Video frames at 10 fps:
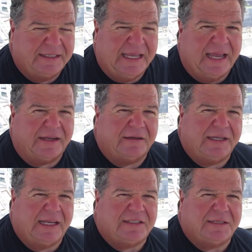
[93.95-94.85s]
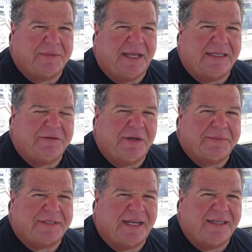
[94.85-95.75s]
You can't go to H&M Landing
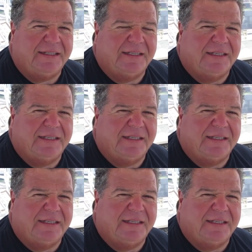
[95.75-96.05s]
website.